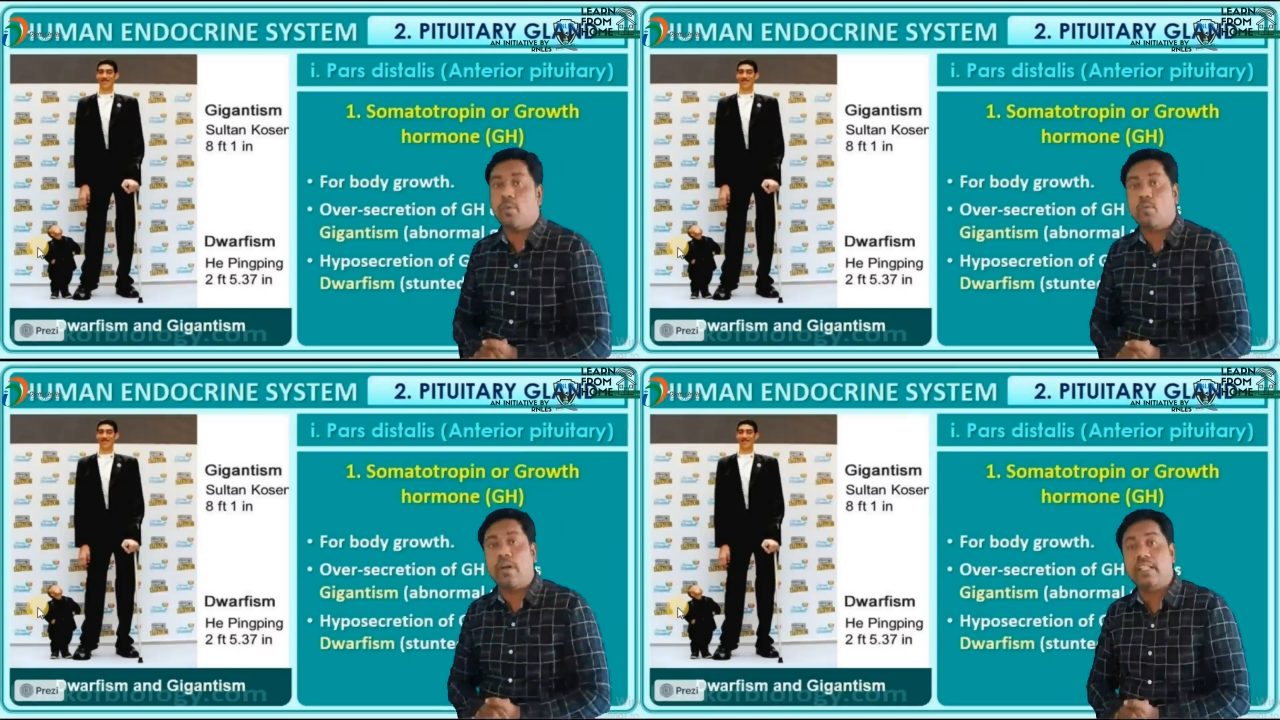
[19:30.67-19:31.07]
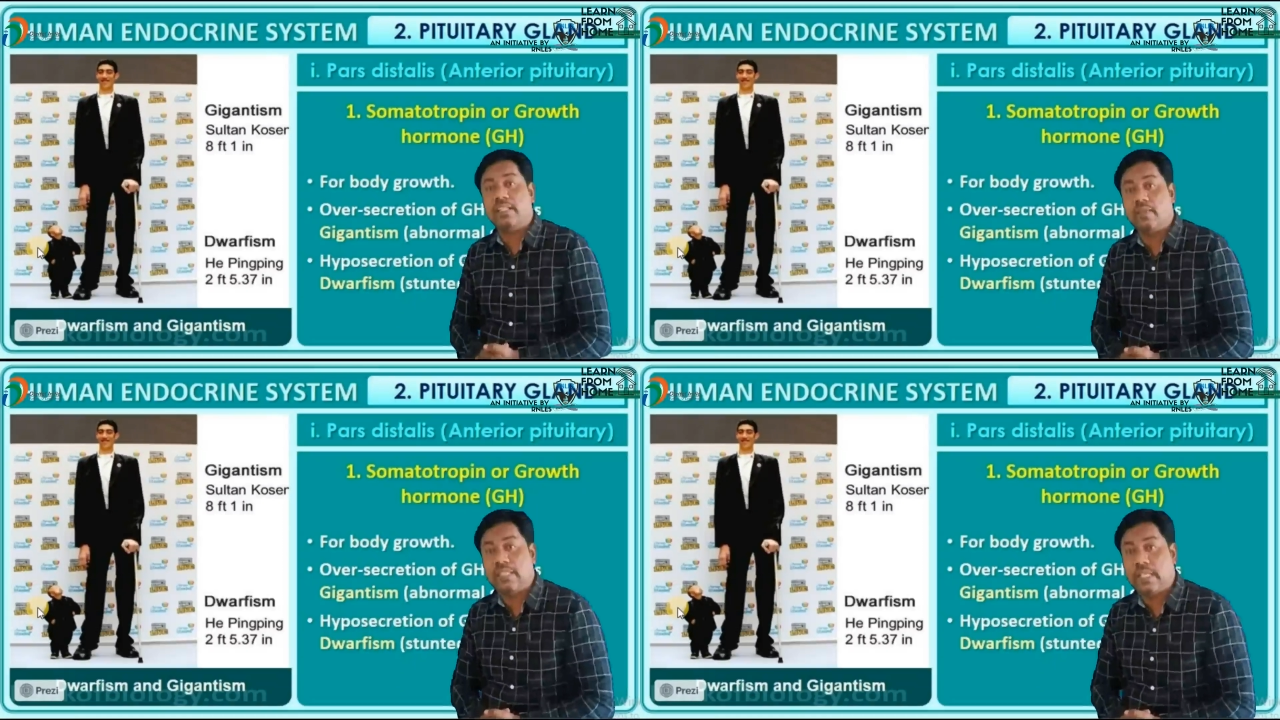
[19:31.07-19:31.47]
Why it is
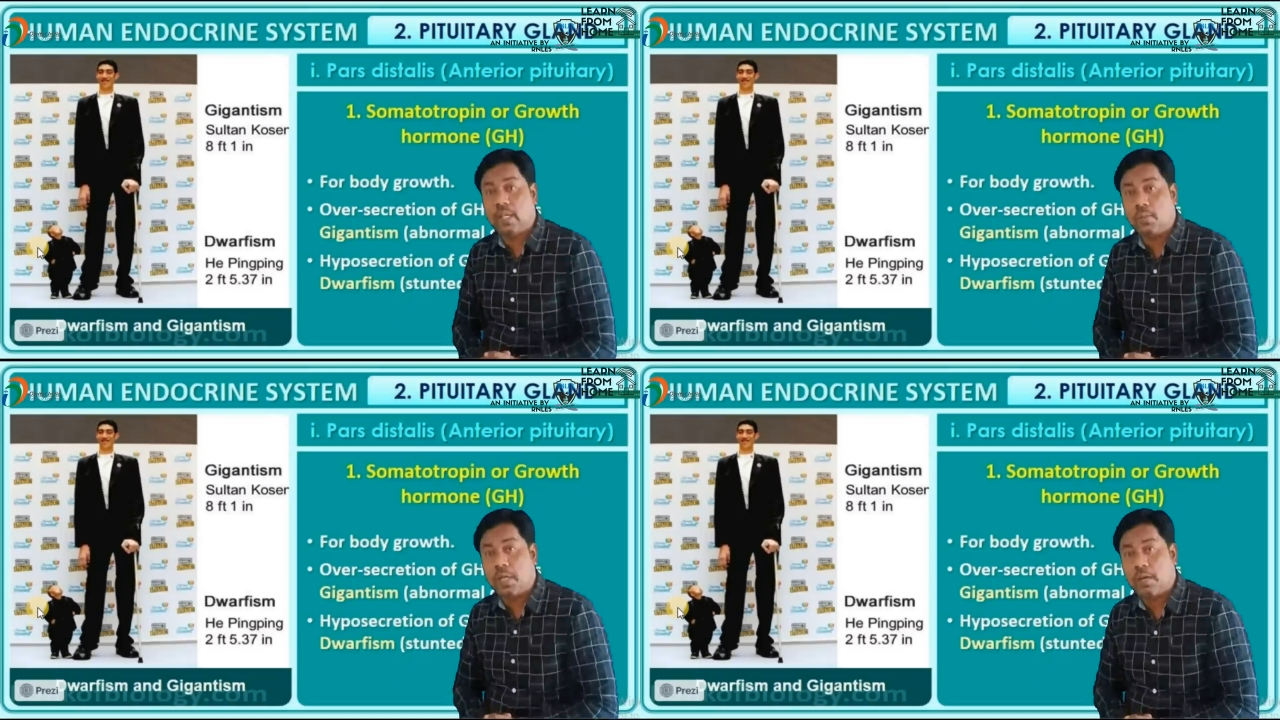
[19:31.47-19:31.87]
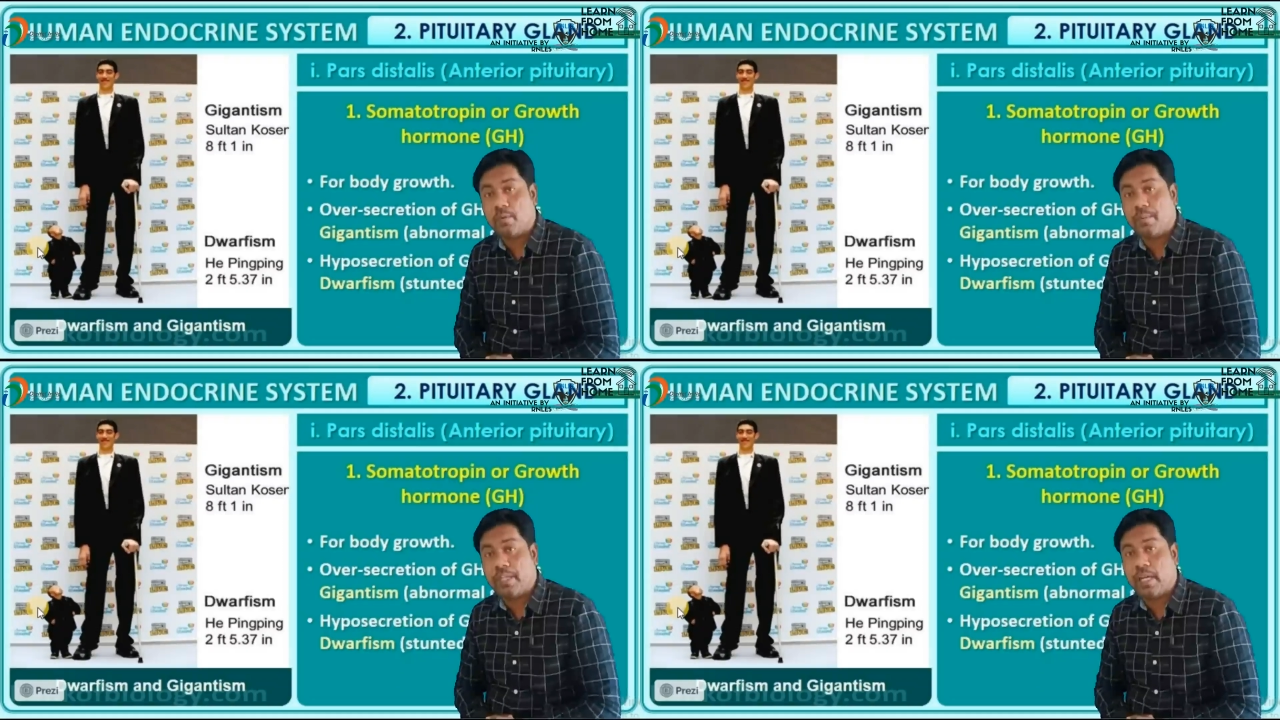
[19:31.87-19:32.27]
known as a growth
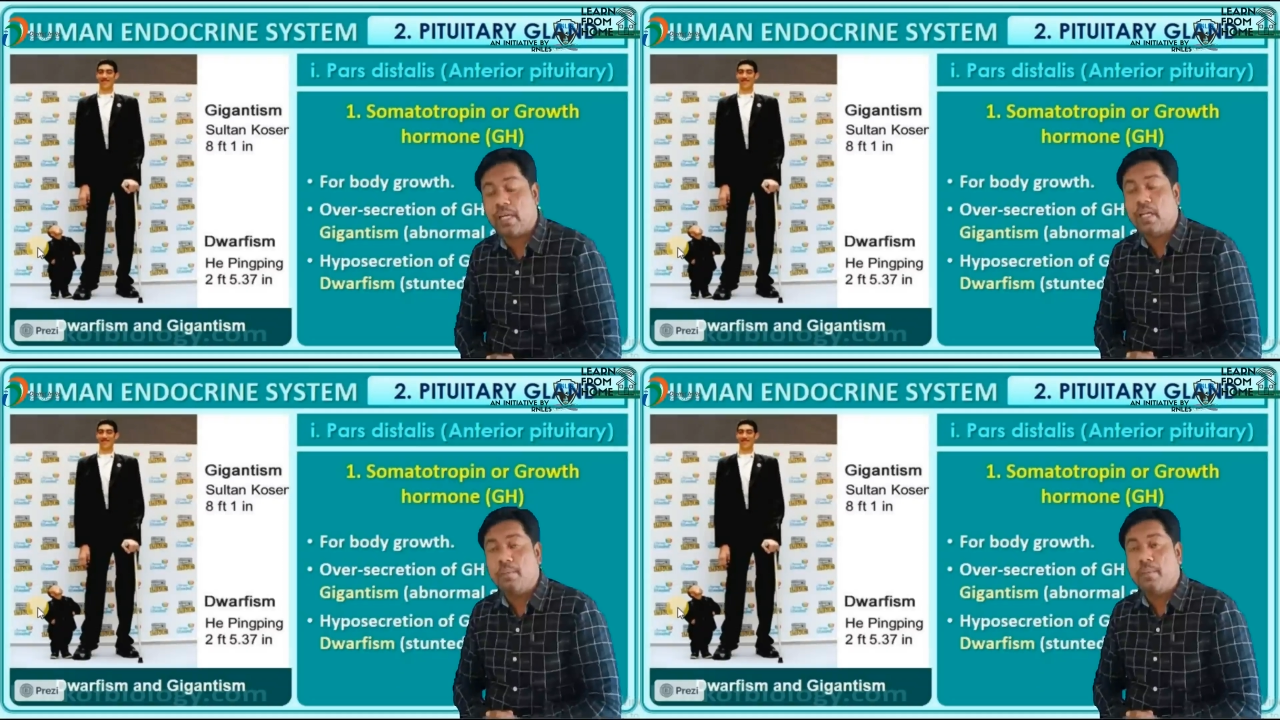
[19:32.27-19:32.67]
hormone beta?